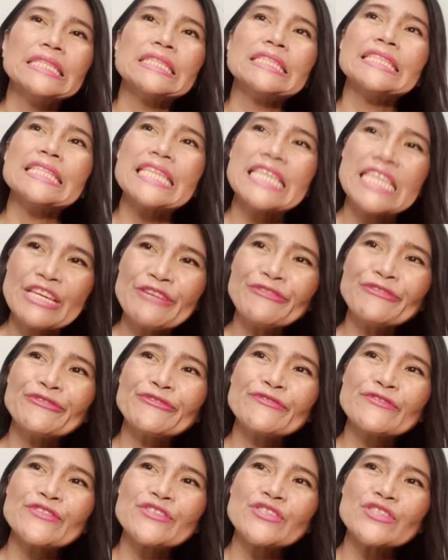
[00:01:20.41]
the
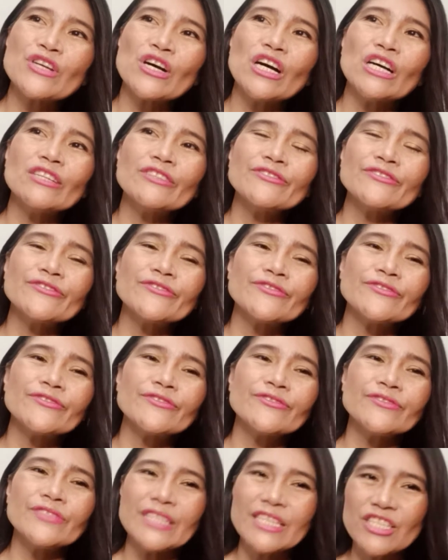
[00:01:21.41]
gift of
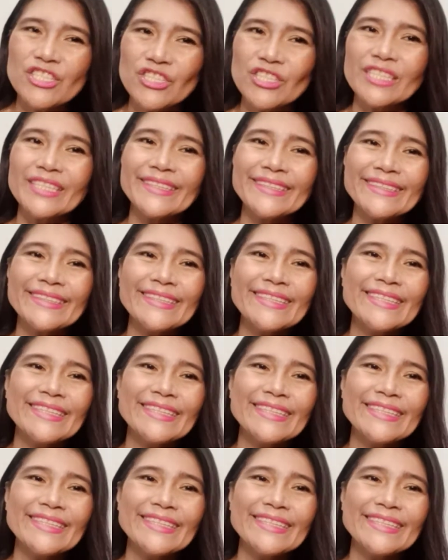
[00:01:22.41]
teaching,